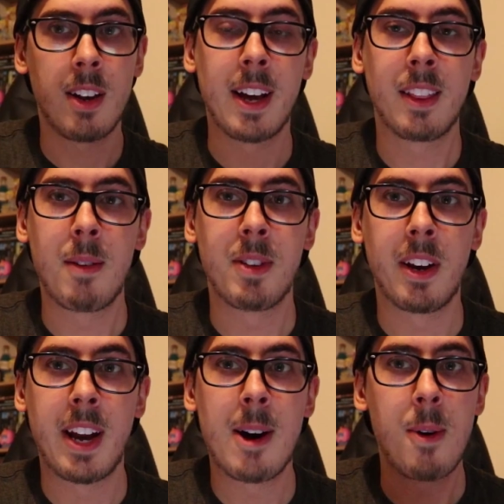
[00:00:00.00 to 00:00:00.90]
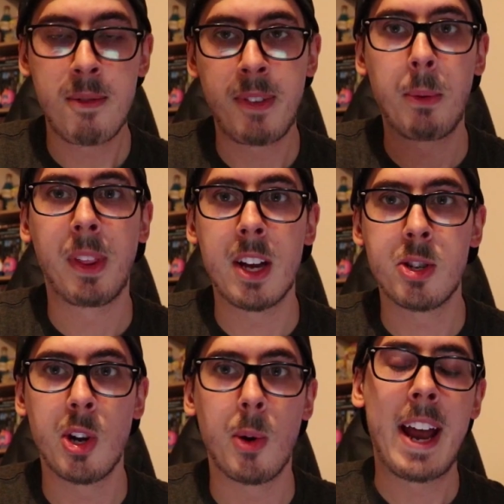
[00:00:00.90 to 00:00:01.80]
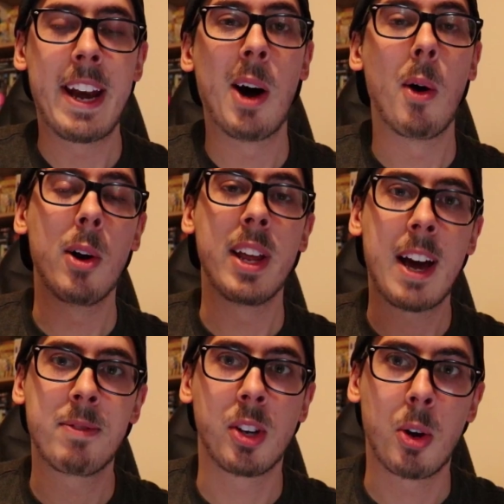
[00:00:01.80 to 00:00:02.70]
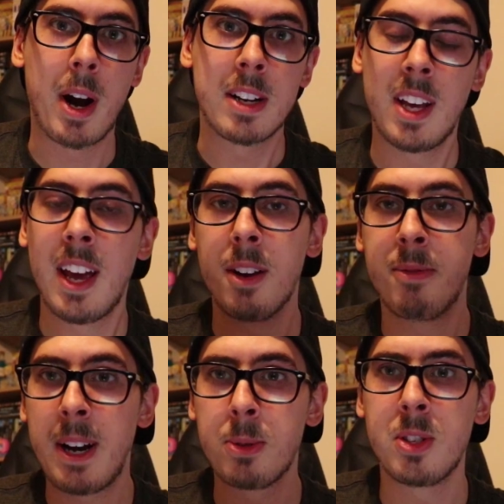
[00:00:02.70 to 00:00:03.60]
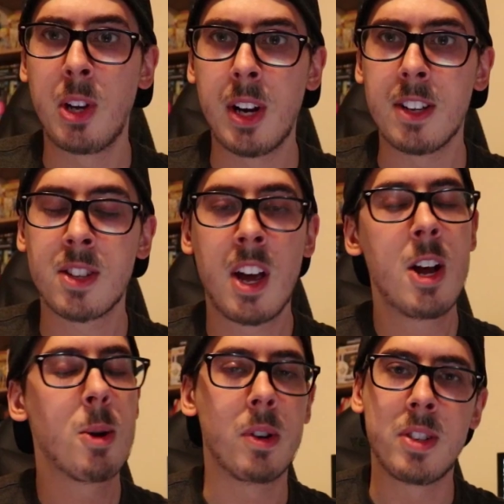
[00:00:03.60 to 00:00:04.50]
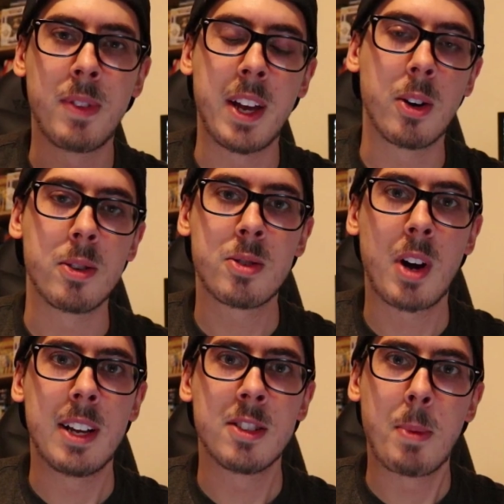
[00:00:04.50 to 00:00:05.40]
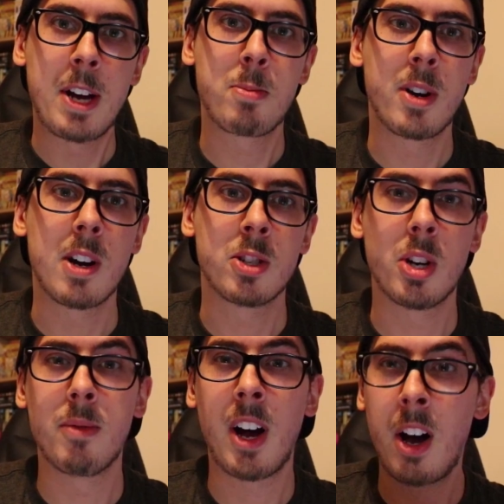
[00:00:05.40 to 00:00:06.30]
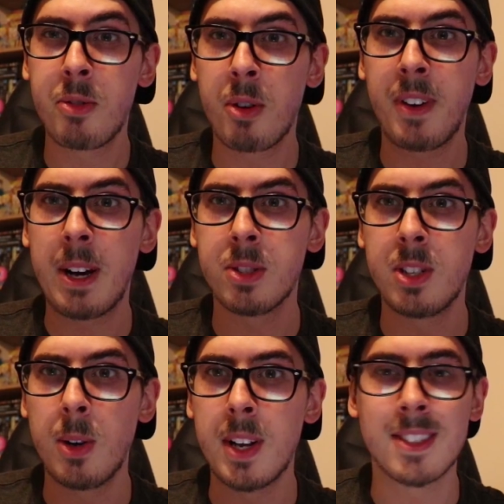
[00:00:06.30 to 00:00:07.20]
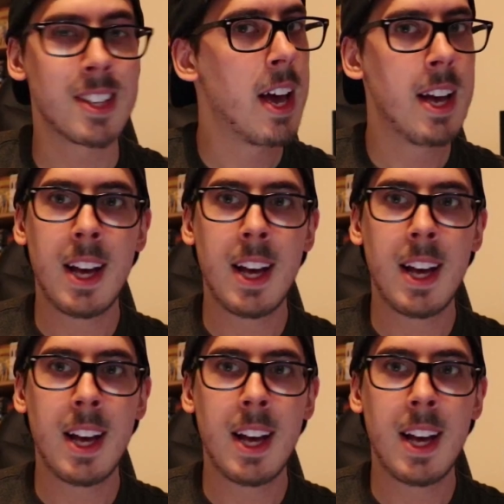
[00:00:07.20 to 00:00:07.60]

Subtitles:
like they've done now, found the issue, and now only have to correct it in 1,000 units, whereas if they'd gone straight into mass production of 100,000 units,